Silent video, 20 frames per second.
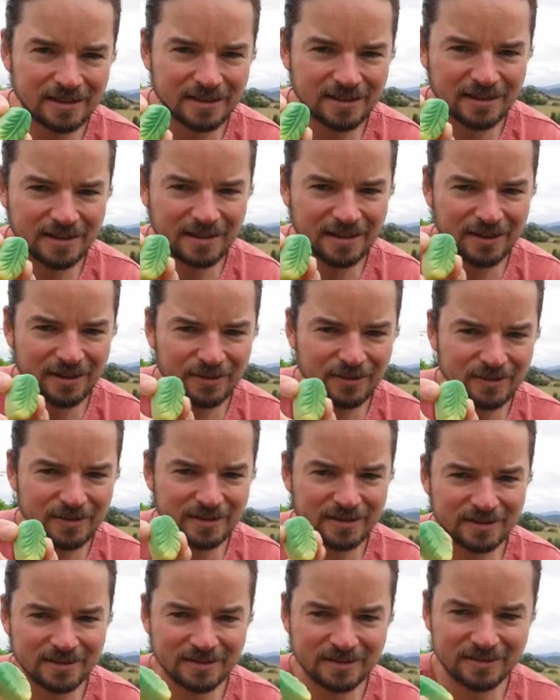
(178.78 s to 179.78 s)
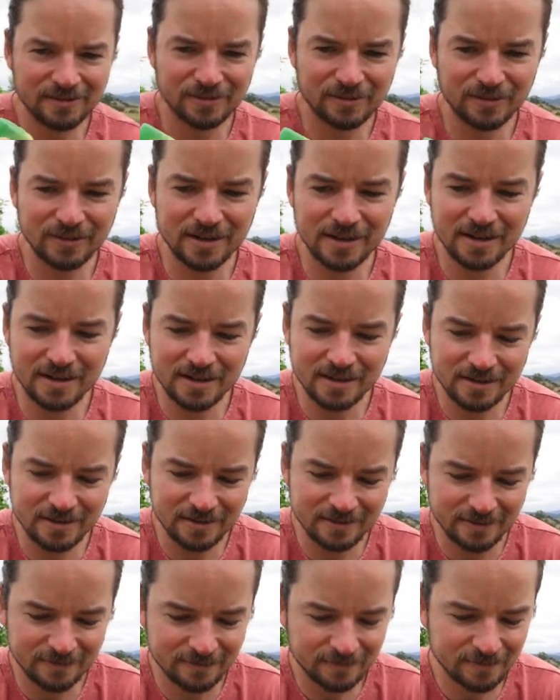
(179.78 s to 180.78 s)
Yellow and green
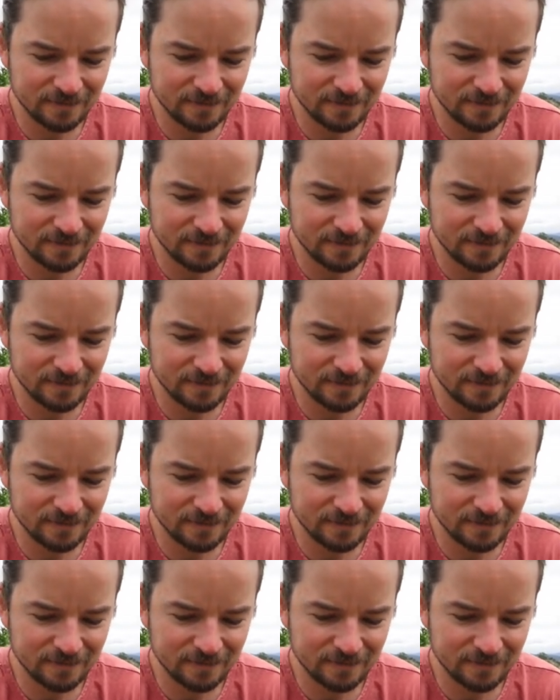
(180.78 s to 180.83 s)
and...